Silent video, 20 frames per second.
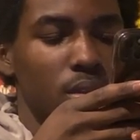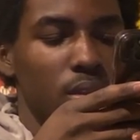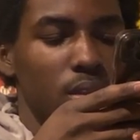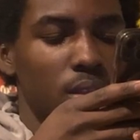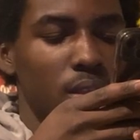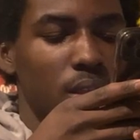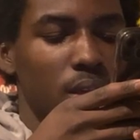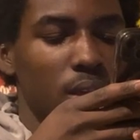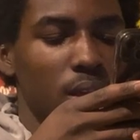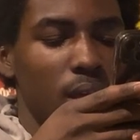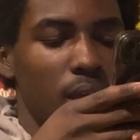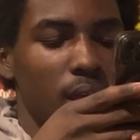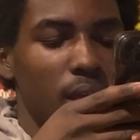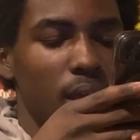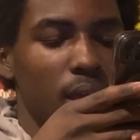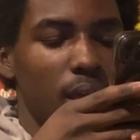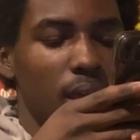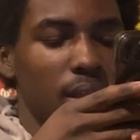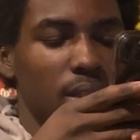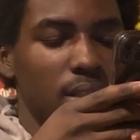Yeah,
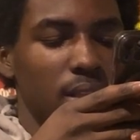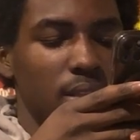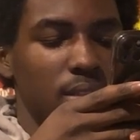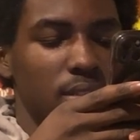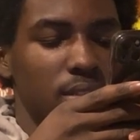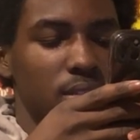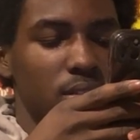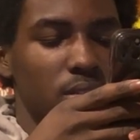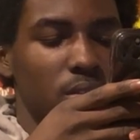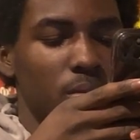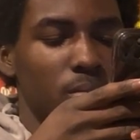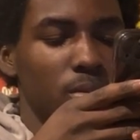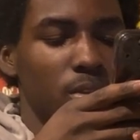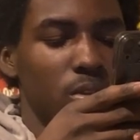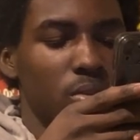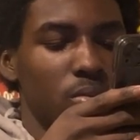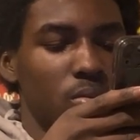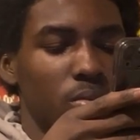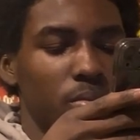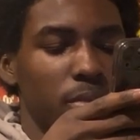I think this is going to be
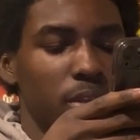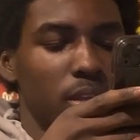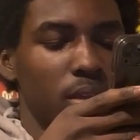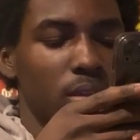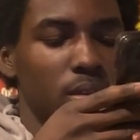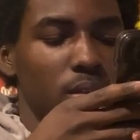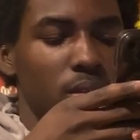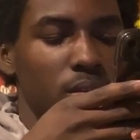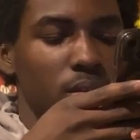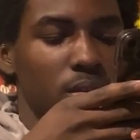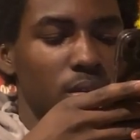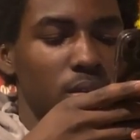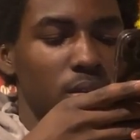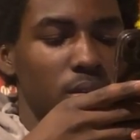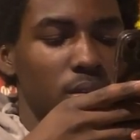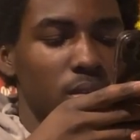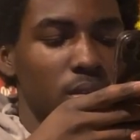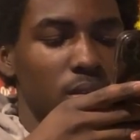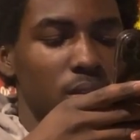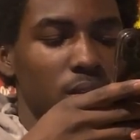cool, man.
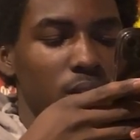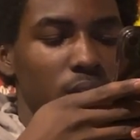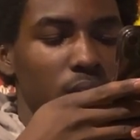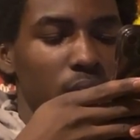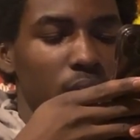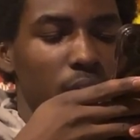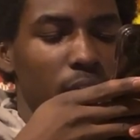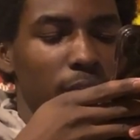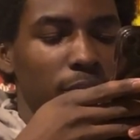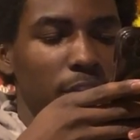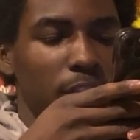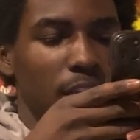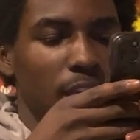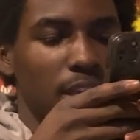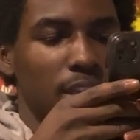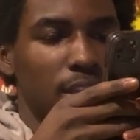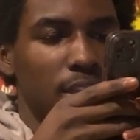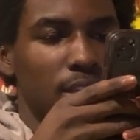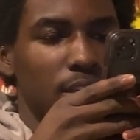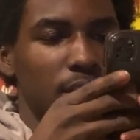I feel like
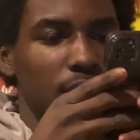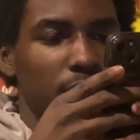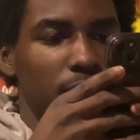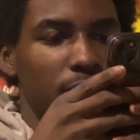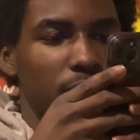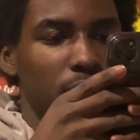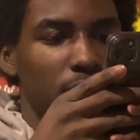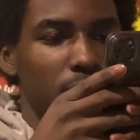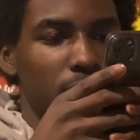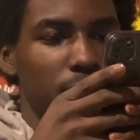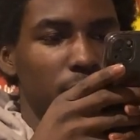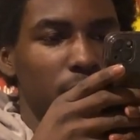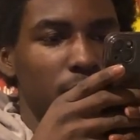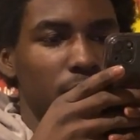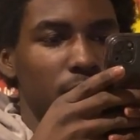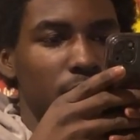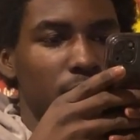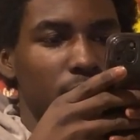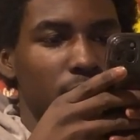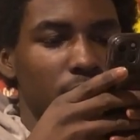it could definitely be,
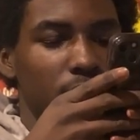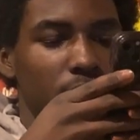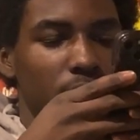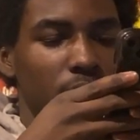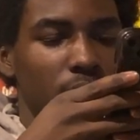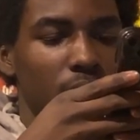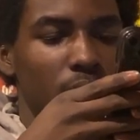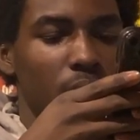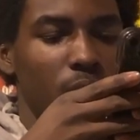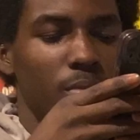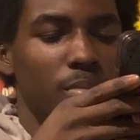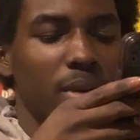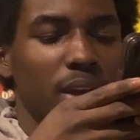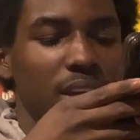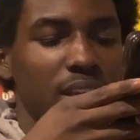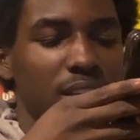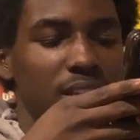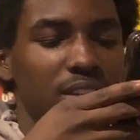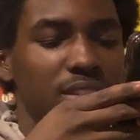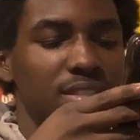oh my
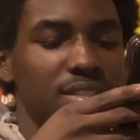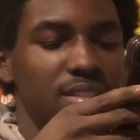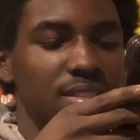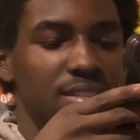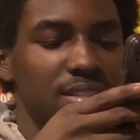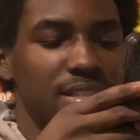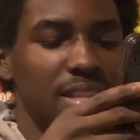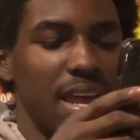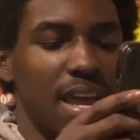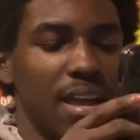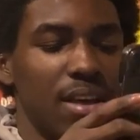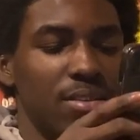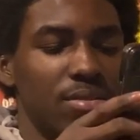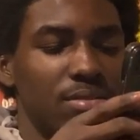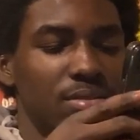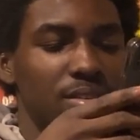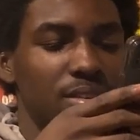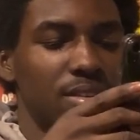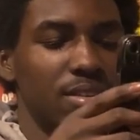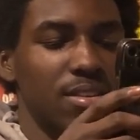goodness, the sound.
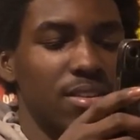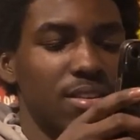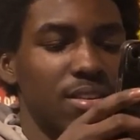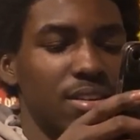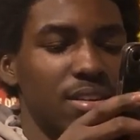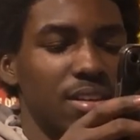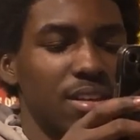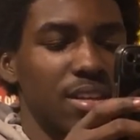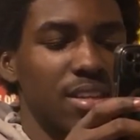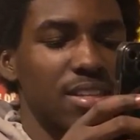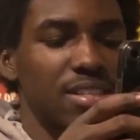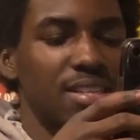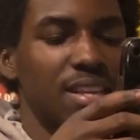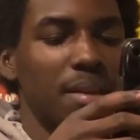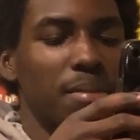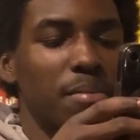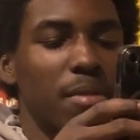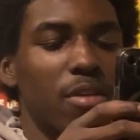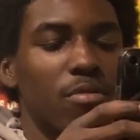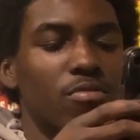It's
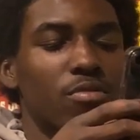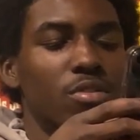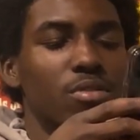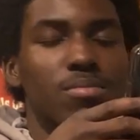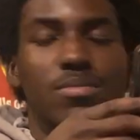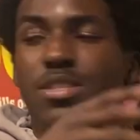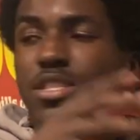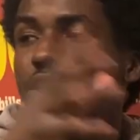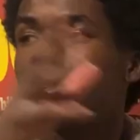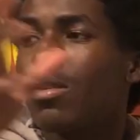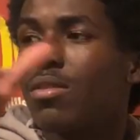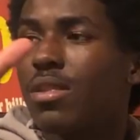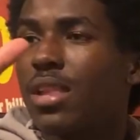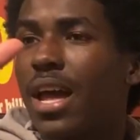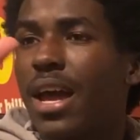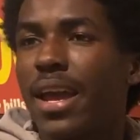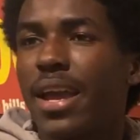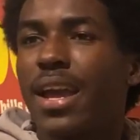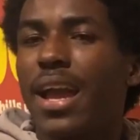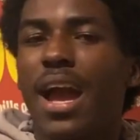like my room is so,
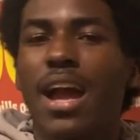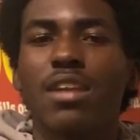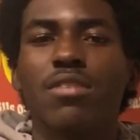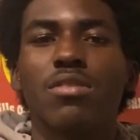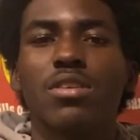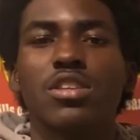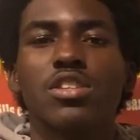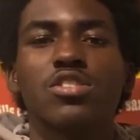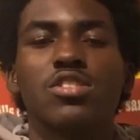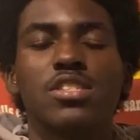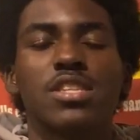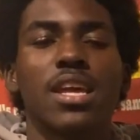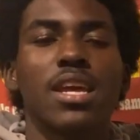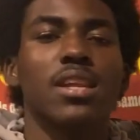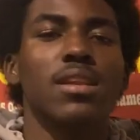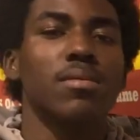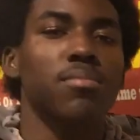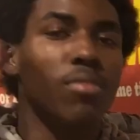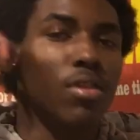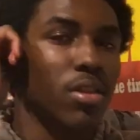like, I don't understand
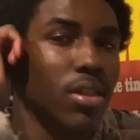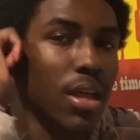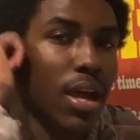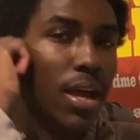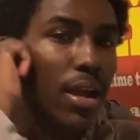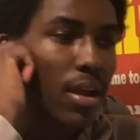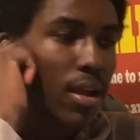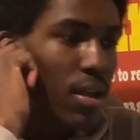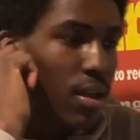it, bro. Like,